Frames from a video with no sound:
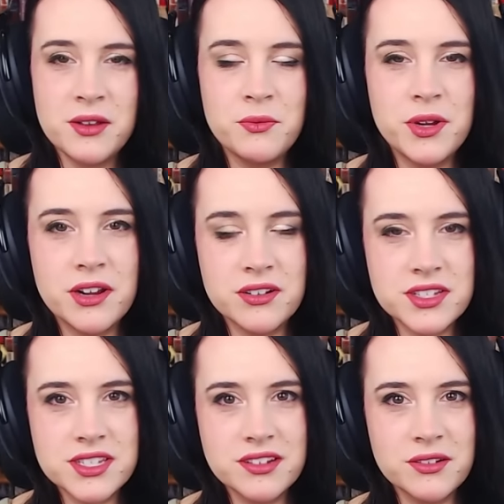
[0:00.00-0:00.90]
We are
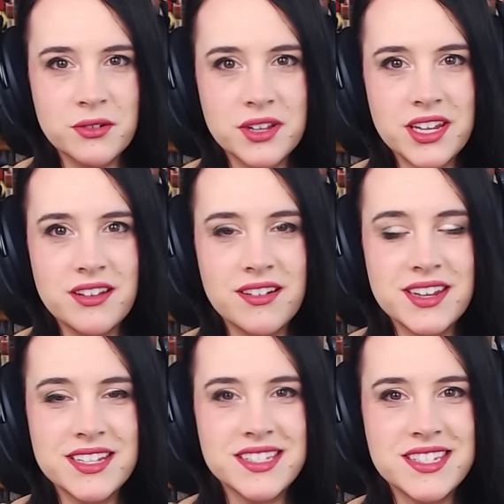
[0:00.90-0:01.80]
still early on
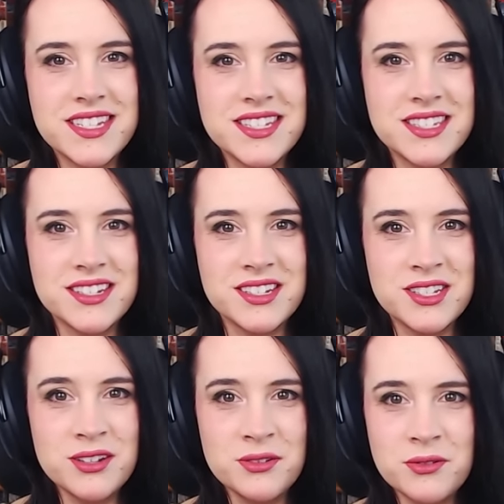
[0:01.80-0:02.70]
in season
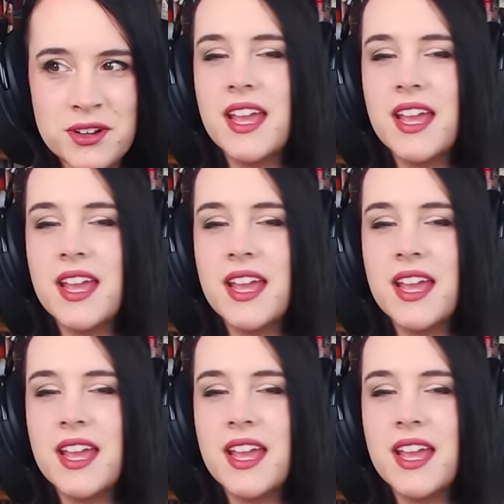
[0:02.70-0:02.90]
2,